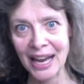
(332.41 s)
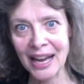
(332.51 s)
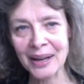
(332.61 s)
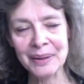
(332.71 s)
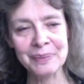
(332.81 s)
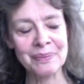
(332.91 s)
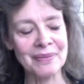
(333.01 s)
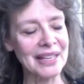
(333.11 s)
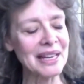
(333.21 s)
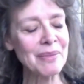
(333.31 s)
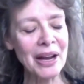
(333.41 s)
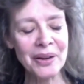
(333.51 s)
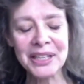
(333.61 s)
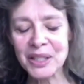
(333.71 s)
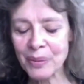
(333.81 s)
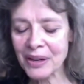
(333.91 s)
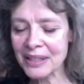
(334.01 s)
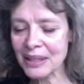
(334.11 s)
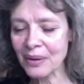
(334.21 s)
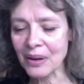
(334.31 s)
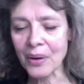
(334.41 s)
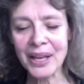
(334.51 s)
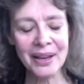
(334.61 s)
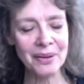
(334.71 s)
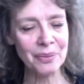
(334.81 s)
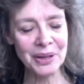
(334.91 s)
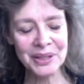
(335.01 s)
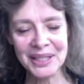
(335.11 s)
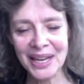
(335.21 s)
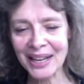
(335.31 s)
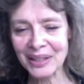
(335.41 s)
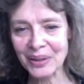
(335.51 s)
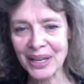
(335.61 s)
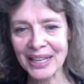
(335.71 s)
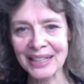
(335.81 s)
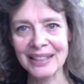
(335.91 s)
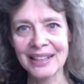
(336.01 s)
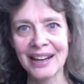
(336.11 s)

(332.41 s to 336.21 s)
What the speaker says: In my own experience, I went, okay, where's the I located?